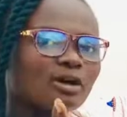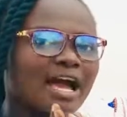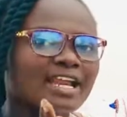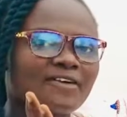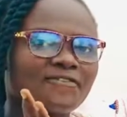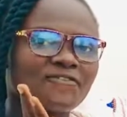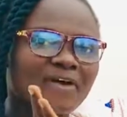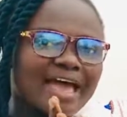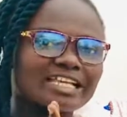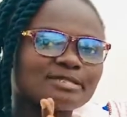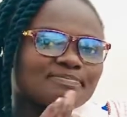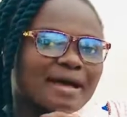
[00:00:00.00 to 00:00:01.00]
at the
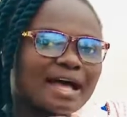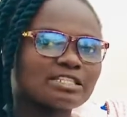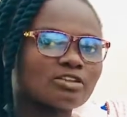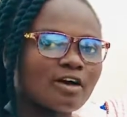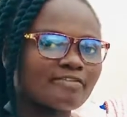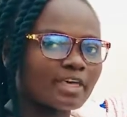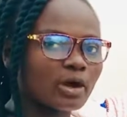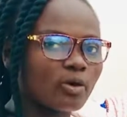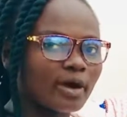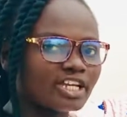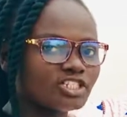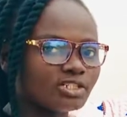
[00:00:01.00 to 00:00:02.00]
first part of the
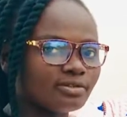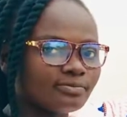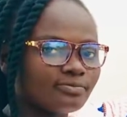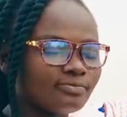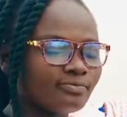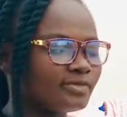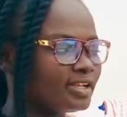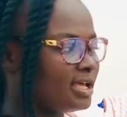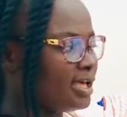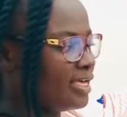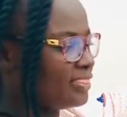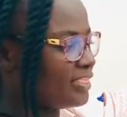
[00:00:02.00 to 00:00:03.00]
question.
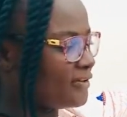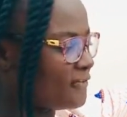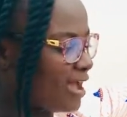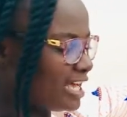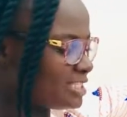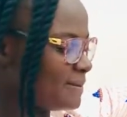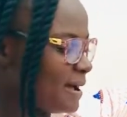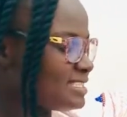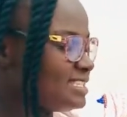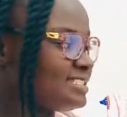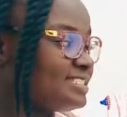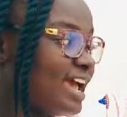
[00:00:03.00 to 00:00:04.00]
The first part
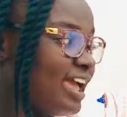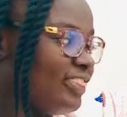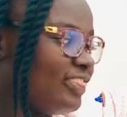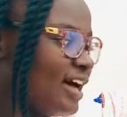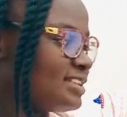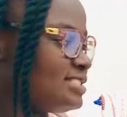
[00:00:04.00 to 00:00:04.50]
is saying that